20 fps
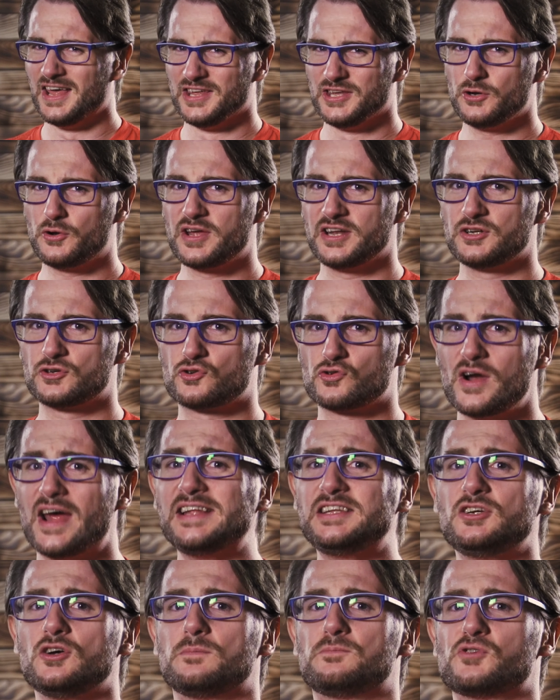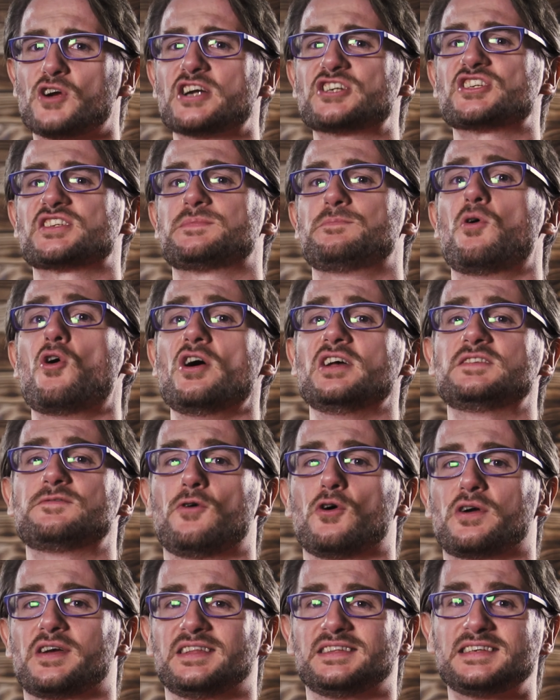You can trade your precious points
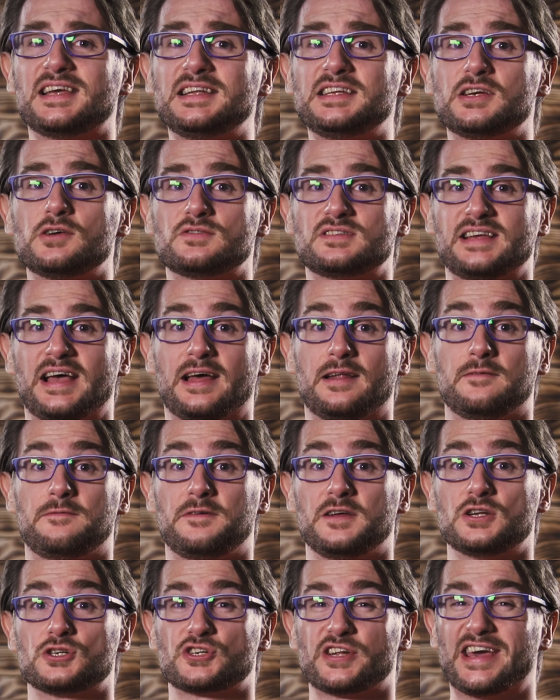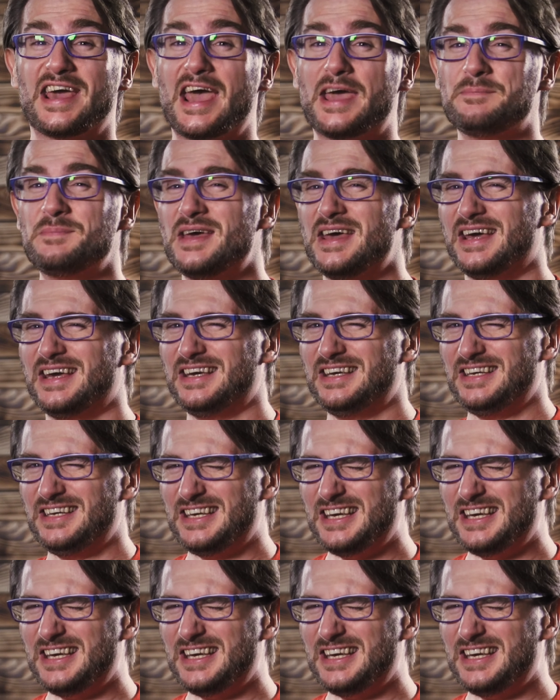for continues and finish the game,